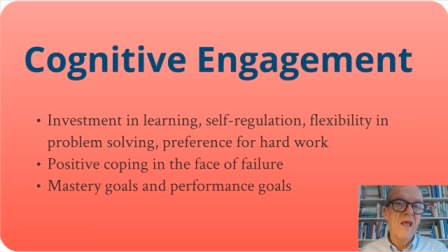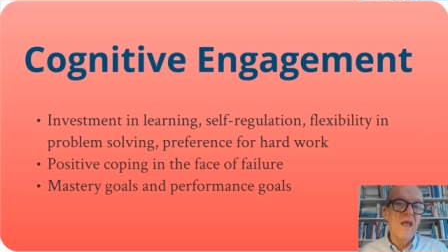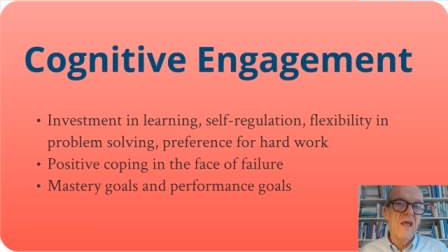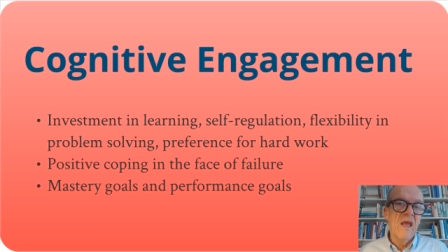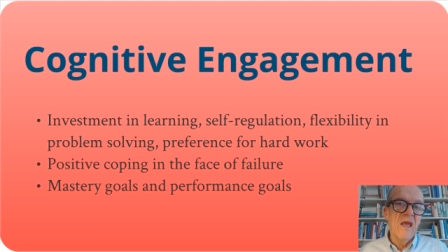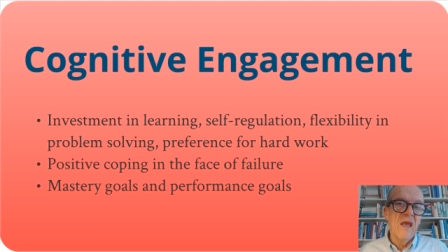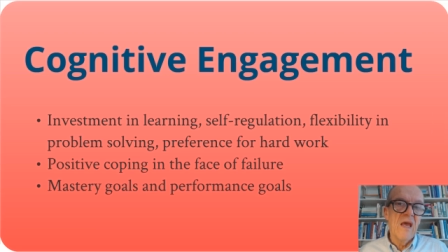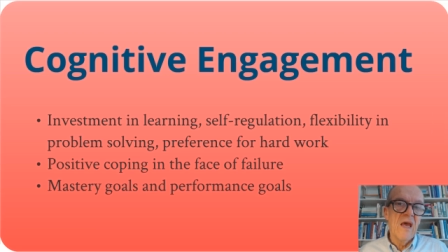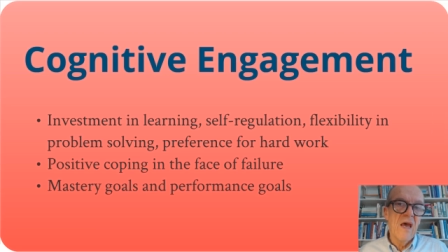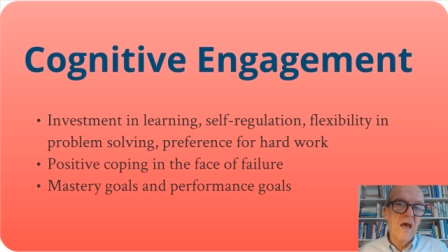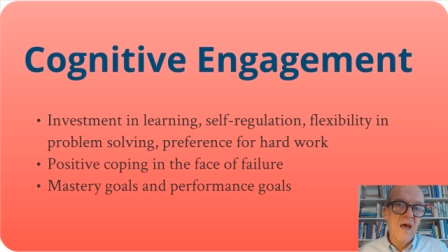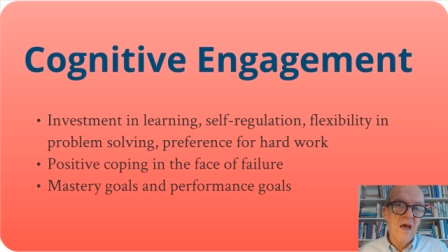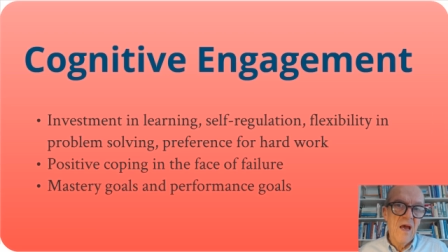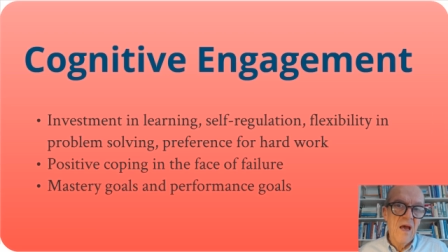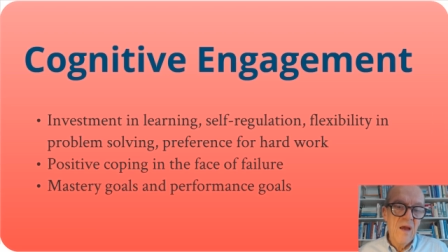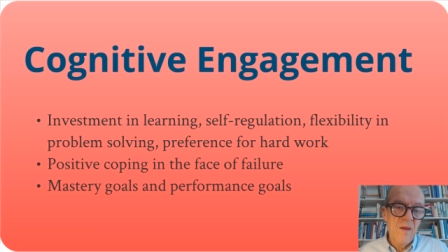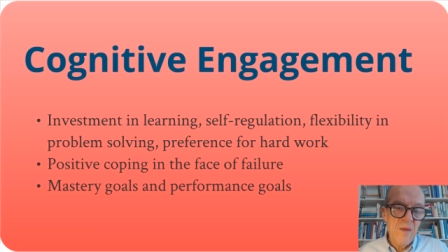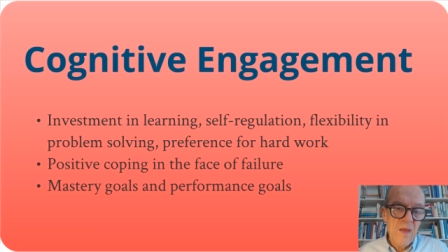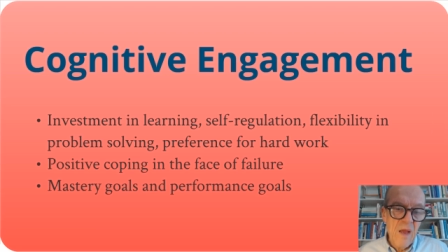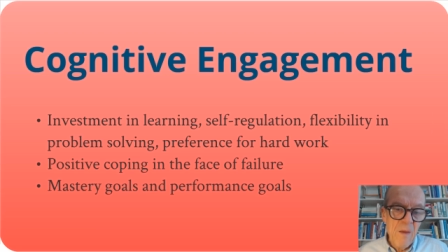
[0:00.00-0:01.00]

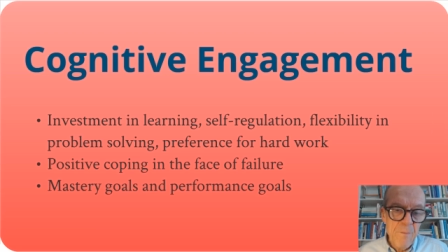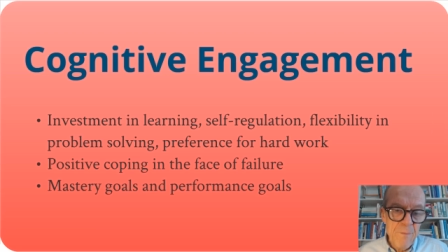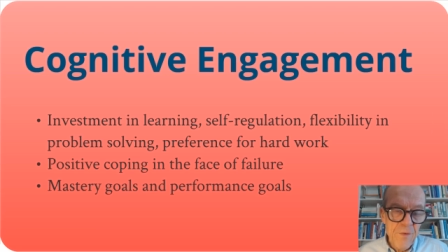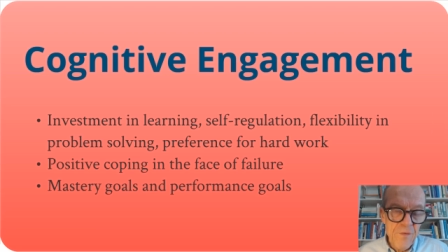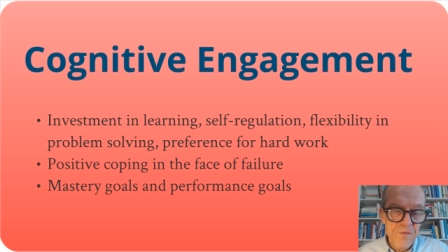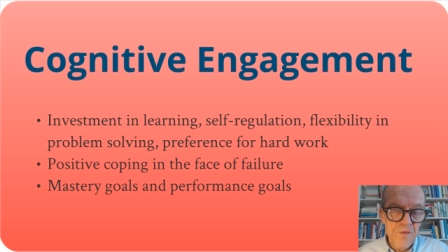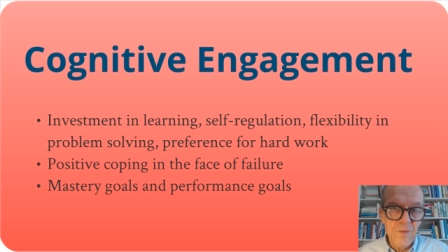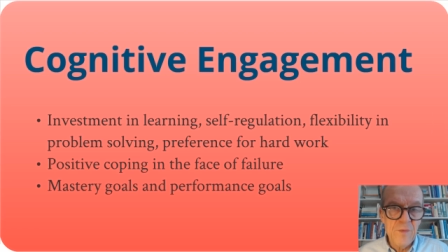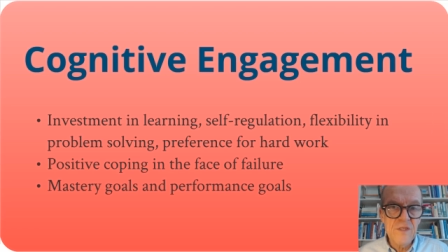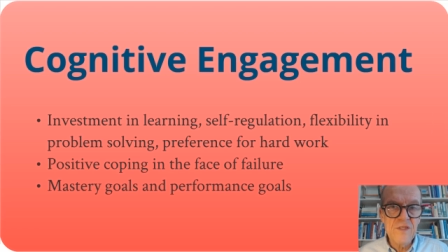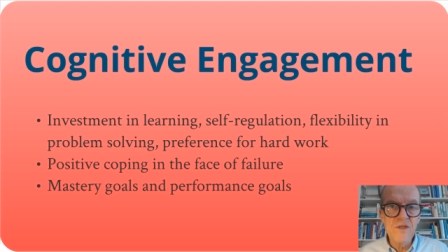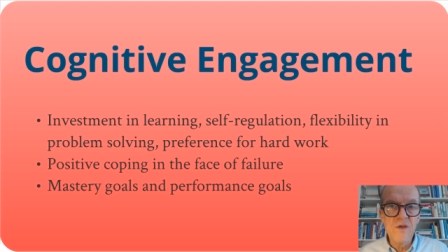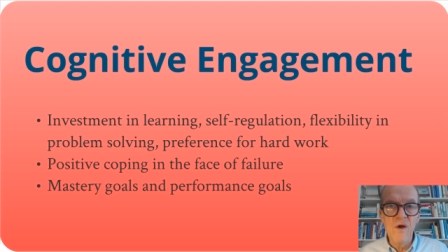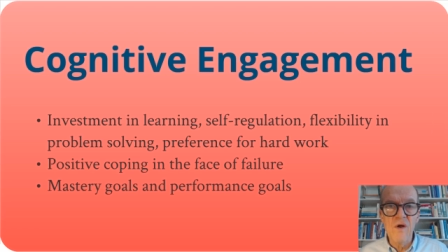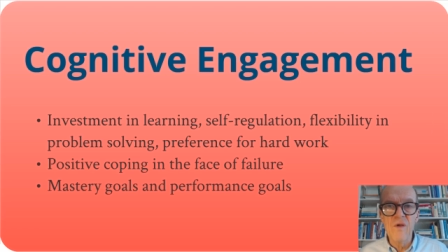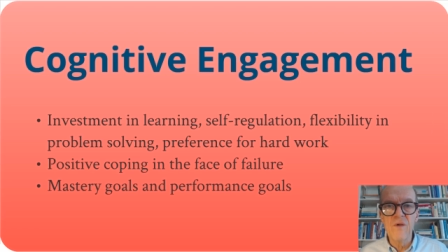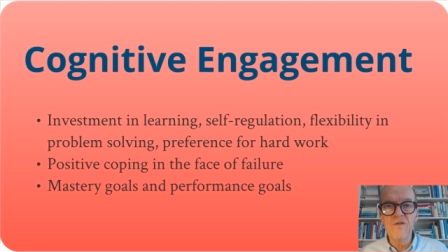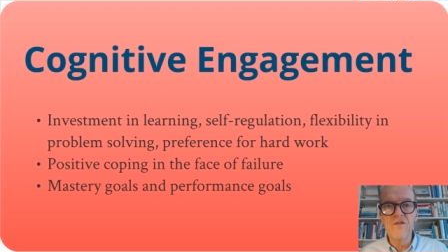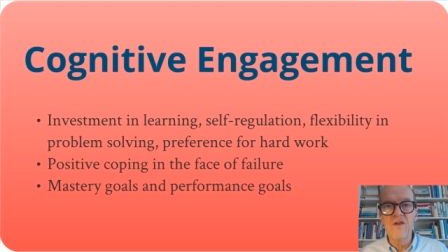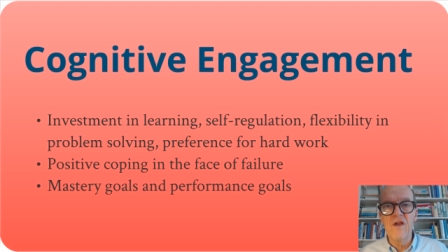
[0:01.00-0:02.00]
Performance
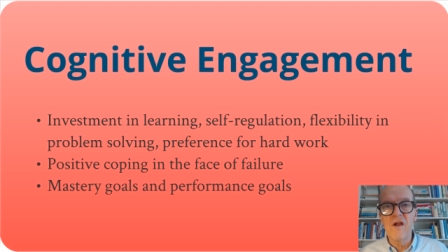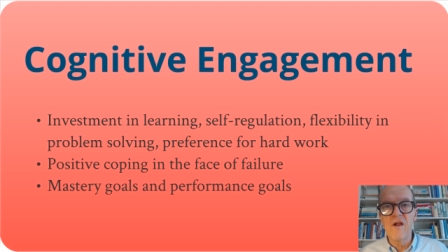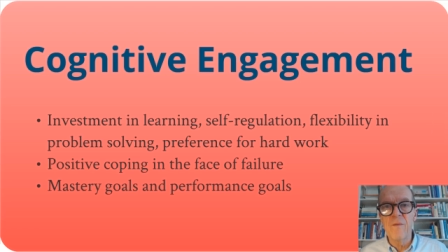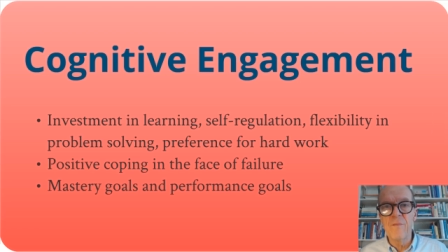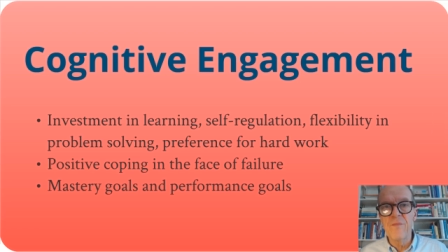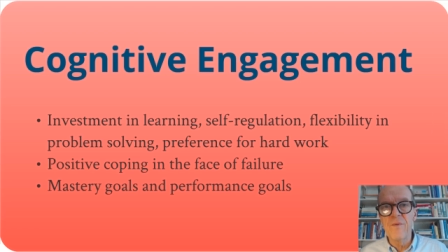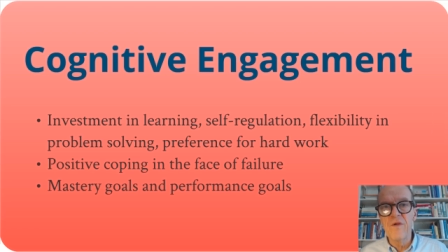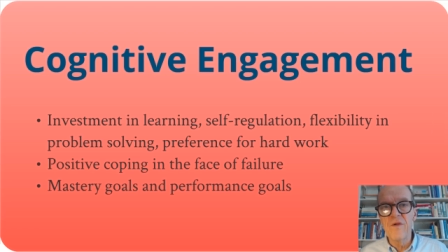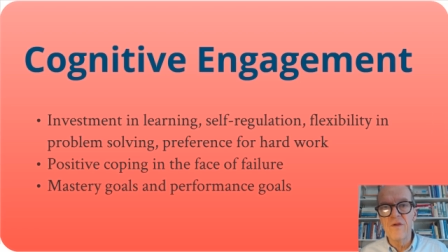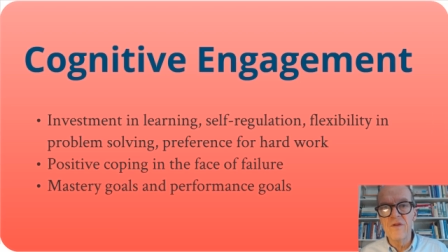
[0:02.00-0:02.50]
goals are,